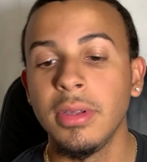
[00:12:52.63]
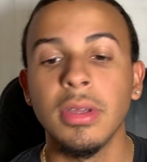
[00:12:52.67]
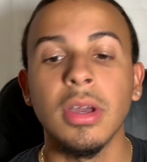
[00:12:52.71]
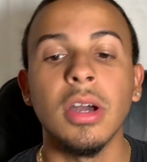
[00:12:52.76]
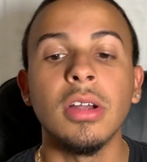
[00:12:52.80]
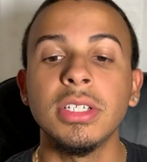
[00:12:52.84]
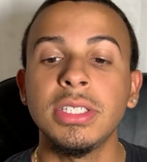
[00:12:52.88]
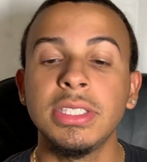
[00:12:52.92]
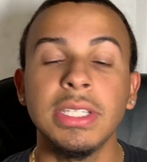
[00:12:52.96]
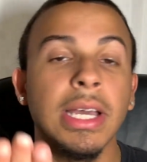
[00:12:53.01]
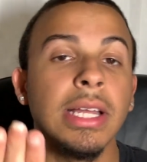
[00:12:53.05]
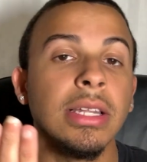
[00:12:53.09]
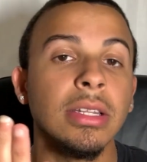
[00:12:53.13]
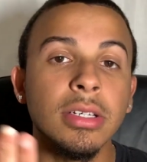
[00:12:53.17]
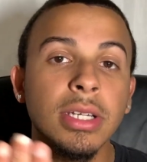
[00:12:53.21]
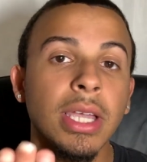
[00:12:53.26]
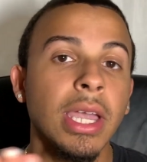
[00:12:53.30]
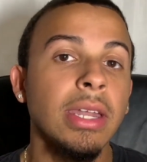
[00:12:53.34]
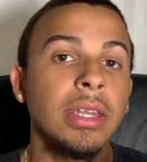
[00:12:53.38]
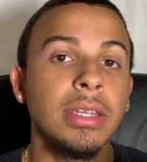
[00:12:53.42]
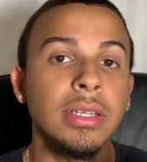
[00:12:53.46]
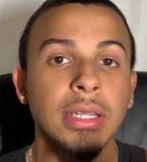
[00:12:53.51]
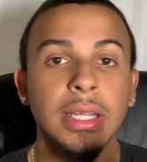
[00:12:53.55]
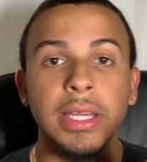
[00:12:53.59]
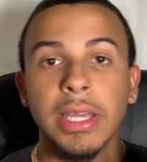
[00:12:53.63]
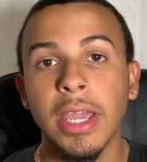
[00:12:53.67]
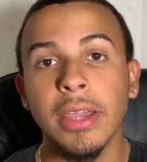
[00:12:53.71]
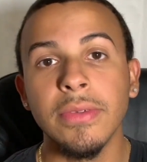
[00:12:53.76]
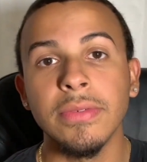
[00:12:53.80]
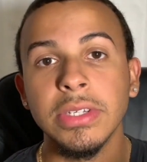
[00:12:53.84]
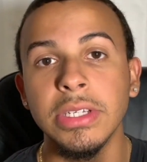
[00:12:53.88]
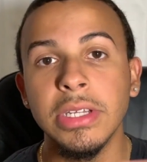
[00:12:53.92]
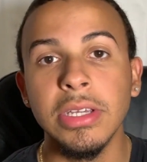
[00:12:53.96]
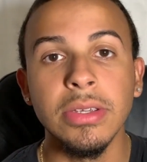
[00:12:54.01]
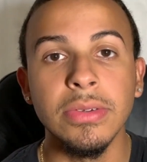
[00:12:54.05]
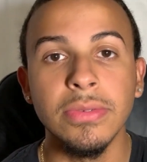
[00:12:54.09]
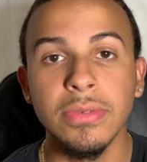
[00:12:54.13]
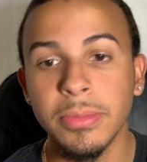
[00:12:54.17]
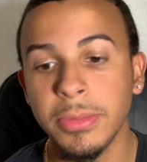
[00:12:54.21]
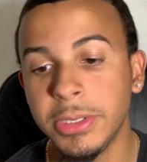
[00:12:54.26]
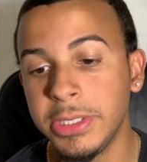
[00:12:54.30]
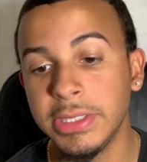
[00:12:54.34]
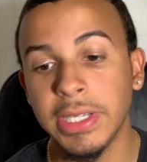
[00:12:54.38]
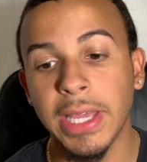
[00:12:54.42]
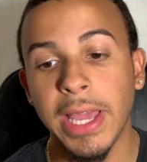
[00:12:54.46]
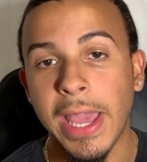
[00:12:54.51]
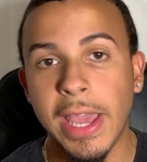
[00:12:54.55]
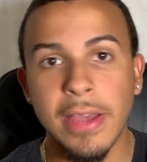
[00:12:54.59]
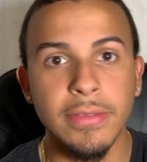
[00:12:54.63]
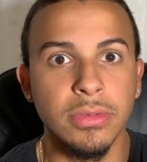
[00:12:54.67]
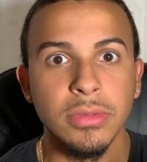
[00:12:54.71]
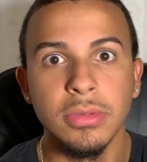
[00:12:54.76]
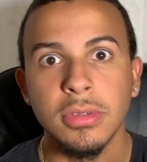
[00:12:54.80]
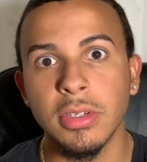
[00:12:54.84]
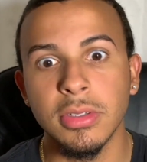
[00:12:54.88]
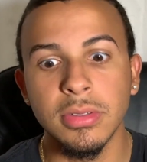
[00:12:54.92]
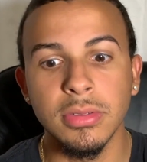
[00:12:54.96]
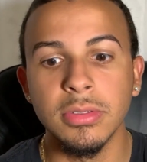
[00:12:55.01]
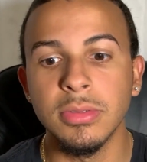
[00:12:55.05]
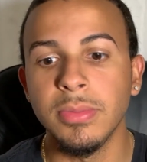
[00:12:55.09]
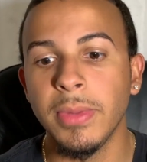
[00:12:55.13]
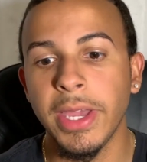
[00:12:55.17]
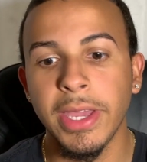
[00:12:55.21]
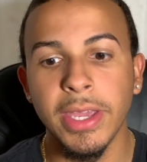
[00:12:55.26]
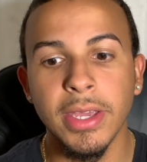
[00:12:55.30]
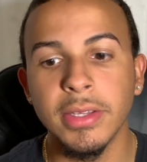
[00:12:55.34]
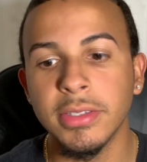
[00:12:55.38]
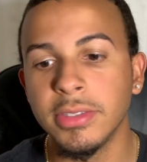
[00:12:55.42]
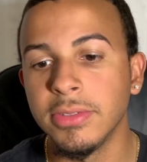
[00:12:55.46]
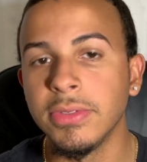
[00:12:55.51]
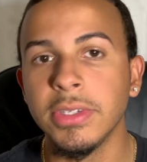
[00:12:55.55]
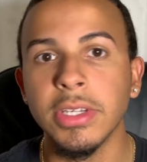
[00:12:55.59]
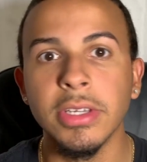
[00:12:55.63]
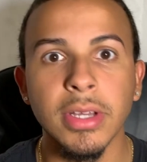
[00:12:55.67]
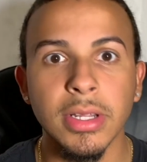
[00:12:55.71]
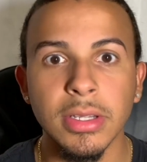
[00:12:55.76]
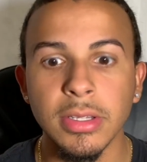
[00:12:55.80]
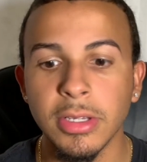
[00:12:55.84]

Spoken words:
Honestly, I look at it like every day, you feel me? Because I have to use my hands every day.